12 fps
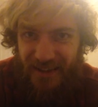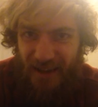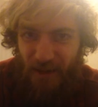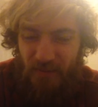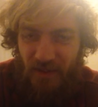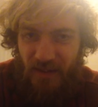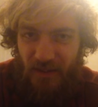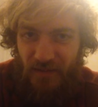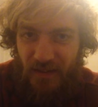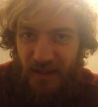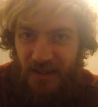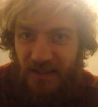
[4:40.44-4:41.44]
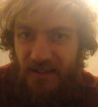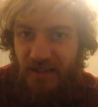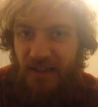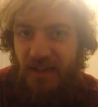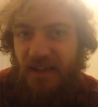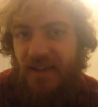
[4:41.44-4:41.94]
help you to
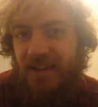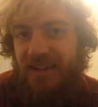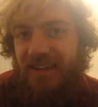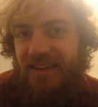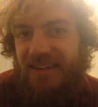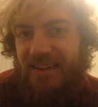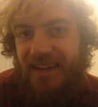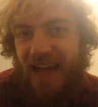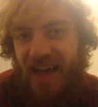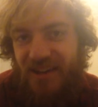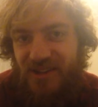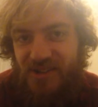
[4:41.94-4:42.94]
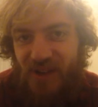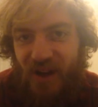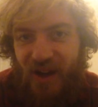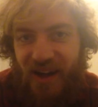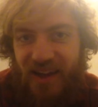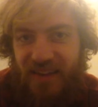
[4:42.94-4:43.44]
feel
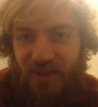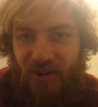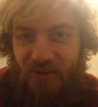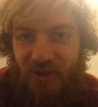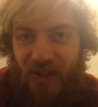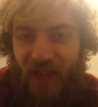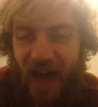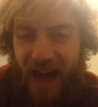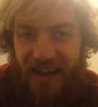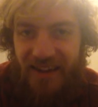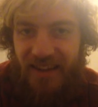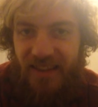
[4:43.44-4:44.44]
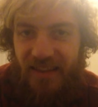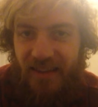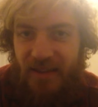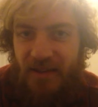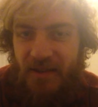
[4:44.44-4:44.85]
energized or relaxed?